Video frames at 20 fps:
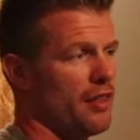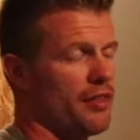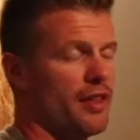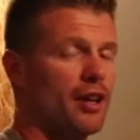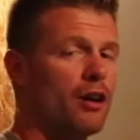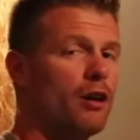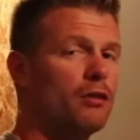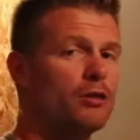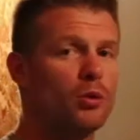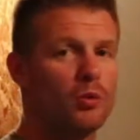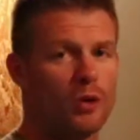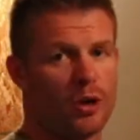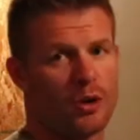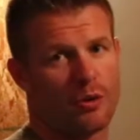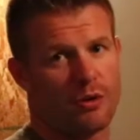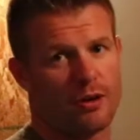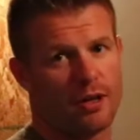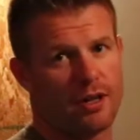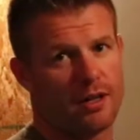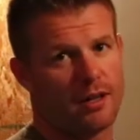a thing called the work
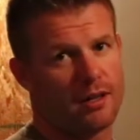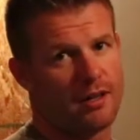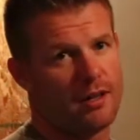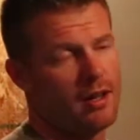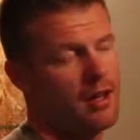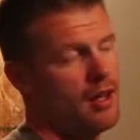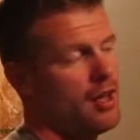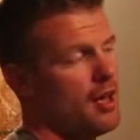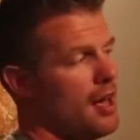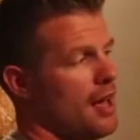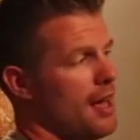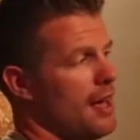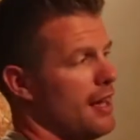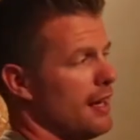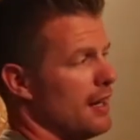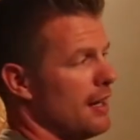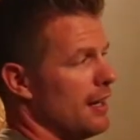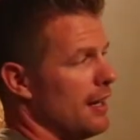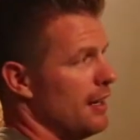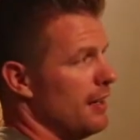order,
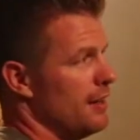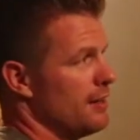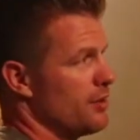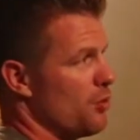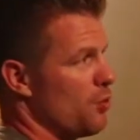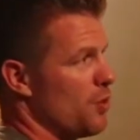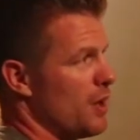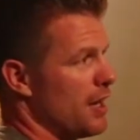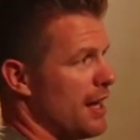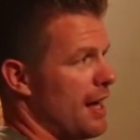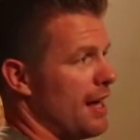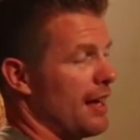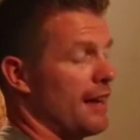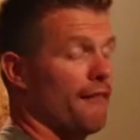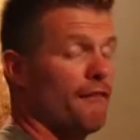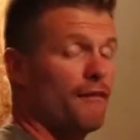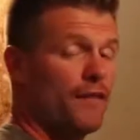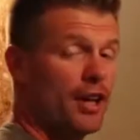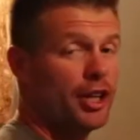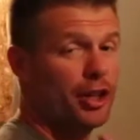and we can
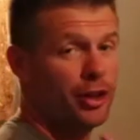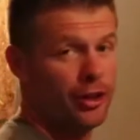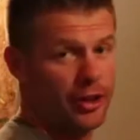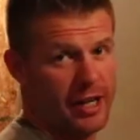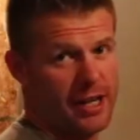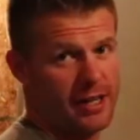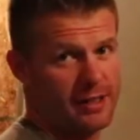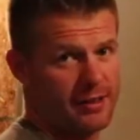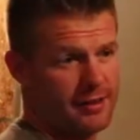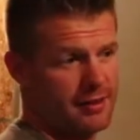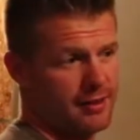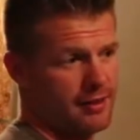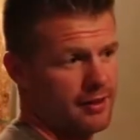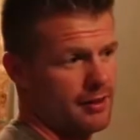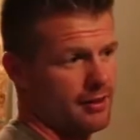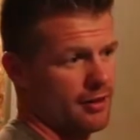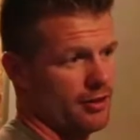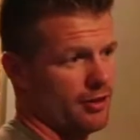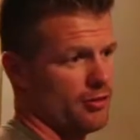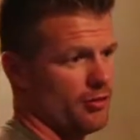configure it
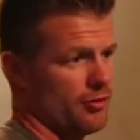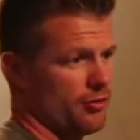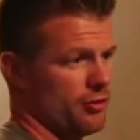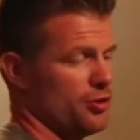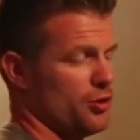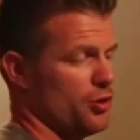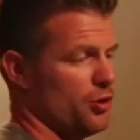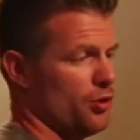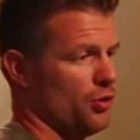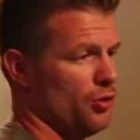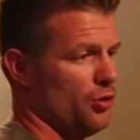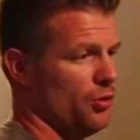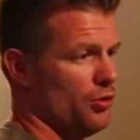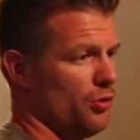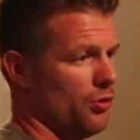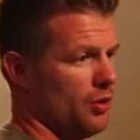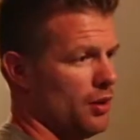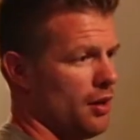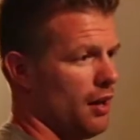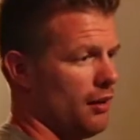
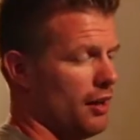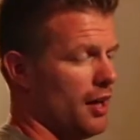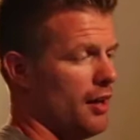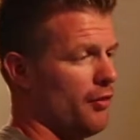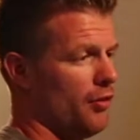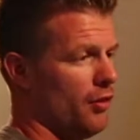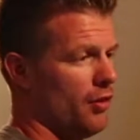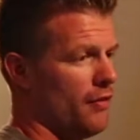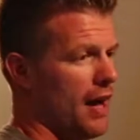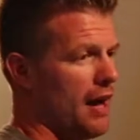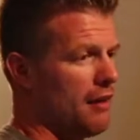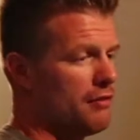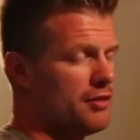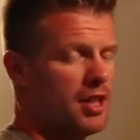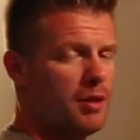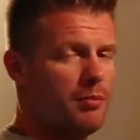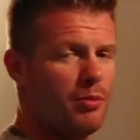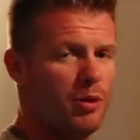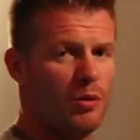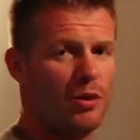to a level of how
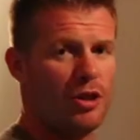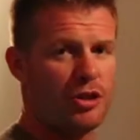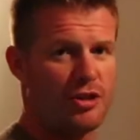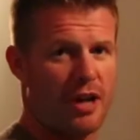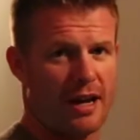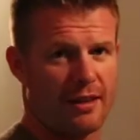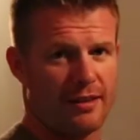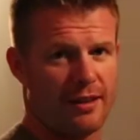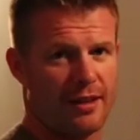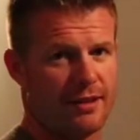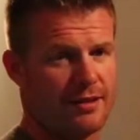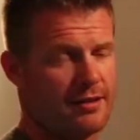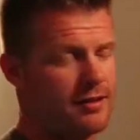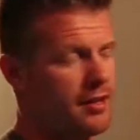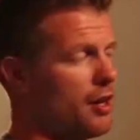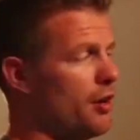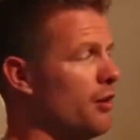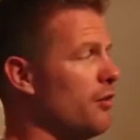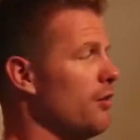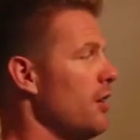deep you want to track things.
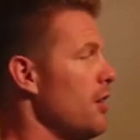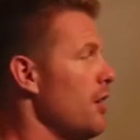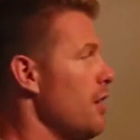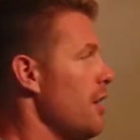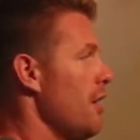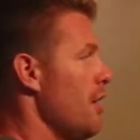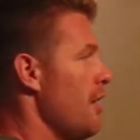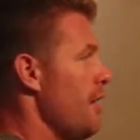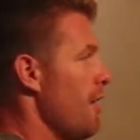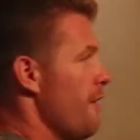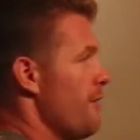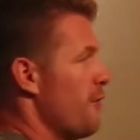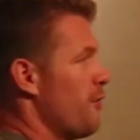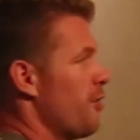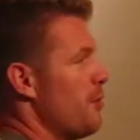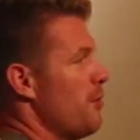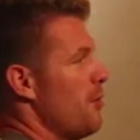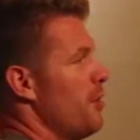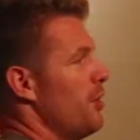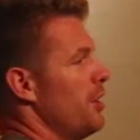So for
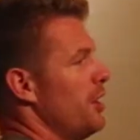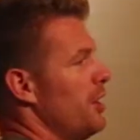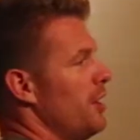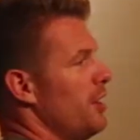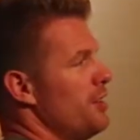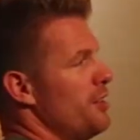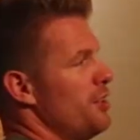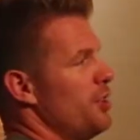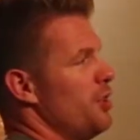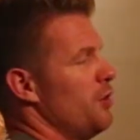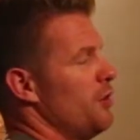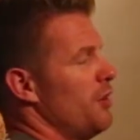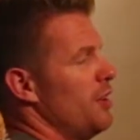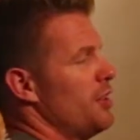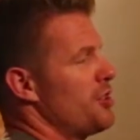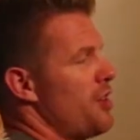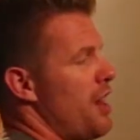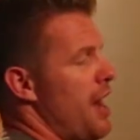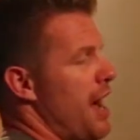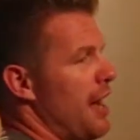a motor, do you want
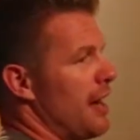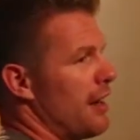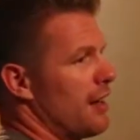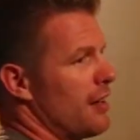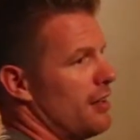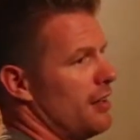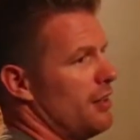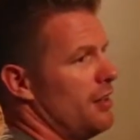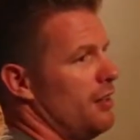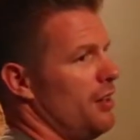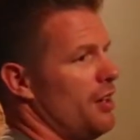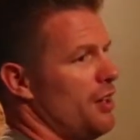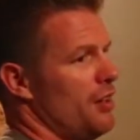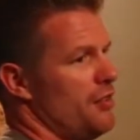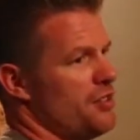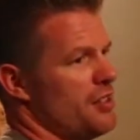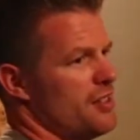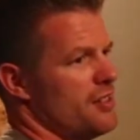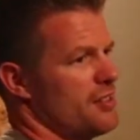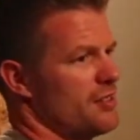to track, you know,
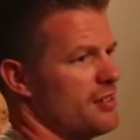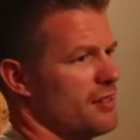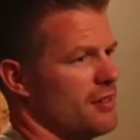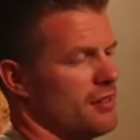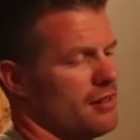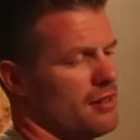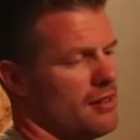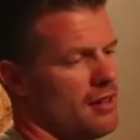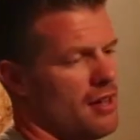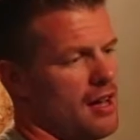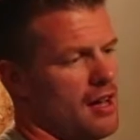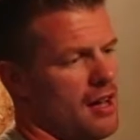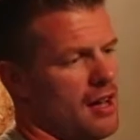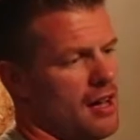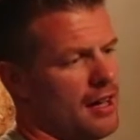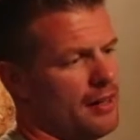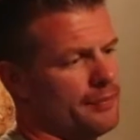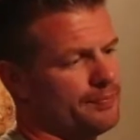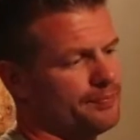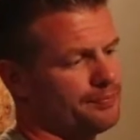just
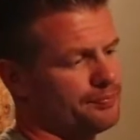uh,